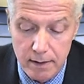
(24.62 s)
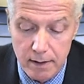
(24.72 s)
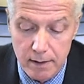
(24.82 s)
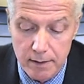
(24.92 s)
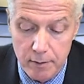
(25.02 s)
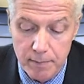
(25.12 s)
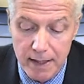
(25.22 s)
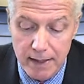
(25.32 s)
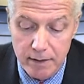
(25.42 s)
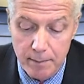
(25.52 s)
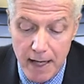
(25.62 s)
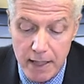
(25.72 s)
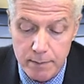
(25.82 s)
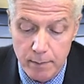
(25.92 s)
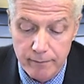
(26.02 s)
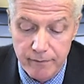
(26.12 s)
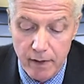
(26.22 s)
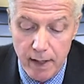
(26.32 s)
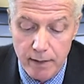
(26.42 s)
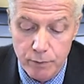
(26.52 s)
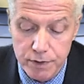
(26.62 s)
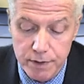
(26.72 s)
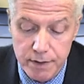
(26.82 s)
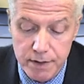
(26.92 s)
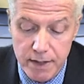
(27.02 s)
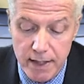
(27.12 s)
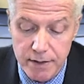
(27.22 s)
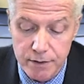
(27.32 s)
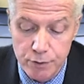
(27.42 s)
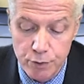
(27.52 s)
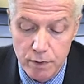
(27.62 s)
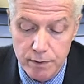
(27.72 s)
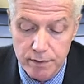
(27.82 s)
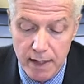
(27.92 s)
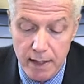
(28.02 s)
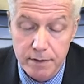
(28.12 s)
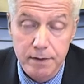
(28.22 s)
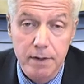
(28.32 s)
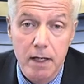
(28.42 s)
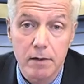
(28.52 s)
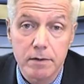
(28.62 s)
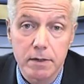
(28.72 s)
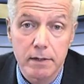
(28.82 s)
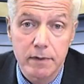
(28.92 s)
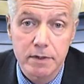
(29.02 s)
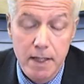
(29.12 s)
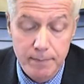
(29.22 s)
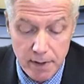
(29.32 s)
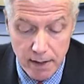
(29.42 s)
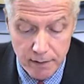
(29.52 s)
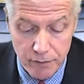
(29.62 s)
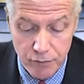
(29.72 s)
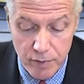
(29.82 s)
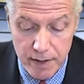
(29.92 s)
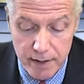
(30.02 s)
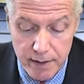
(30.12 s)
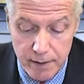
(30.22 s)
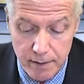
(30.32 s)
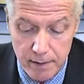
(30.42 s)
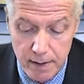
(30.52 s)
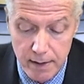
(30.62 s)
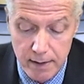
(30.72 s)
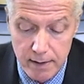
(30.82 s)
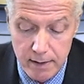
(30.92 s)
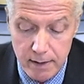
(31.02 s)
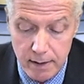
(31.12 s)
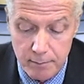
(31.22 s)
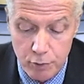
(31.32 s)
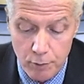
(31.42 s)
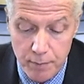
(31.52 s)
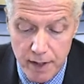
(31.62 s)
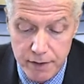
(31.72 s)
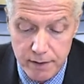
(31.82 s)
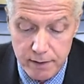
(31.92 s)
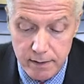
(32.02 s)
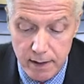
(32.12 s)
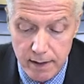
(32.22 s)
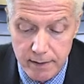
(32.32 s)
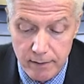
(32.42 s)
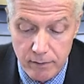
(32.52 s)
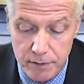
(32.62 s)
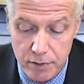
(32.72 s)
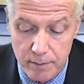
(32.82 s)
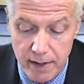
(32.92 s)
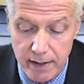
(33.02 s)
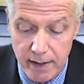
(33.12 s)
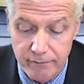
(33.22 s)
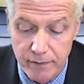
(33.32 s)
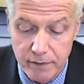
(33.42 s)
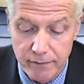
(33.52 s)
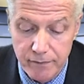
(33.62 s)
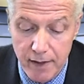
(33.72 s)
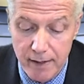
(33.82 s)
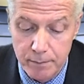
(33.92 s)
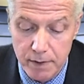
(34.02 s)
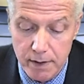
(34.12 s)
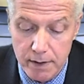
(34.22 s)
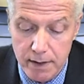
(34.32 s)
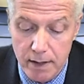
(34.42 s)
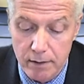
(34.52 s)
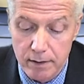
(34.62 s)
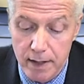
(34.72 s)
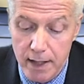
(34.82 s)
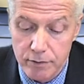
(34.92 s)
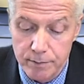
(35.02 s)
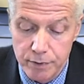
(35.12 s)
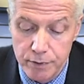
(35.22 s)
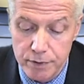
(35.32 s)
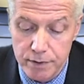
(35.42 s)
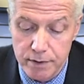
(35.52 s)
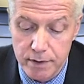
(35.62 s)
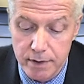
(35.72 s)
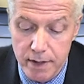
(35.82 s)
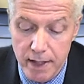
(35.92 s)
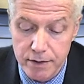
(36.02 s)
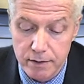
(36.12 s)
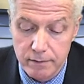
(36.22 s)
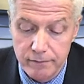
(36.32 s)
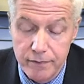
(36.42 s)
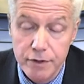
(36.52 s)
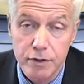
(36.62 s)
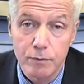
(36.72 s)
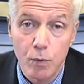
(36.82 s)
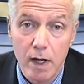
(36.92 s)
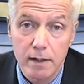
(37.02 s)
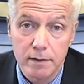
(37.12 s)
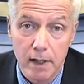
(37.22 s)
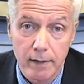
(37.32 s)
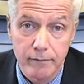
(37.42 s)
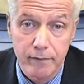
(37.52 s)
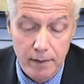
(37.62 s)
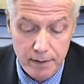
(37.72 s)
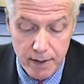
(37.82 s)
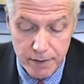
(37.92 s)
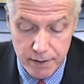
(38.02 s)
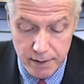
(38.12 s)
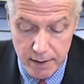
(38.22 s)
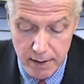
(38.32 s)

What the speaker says: They're paying the maximum fine, which in this case is $200,000. They've accepted a three-year probation, and they're also making a $55 million contribution to the National Fish and Wildlife Foundation.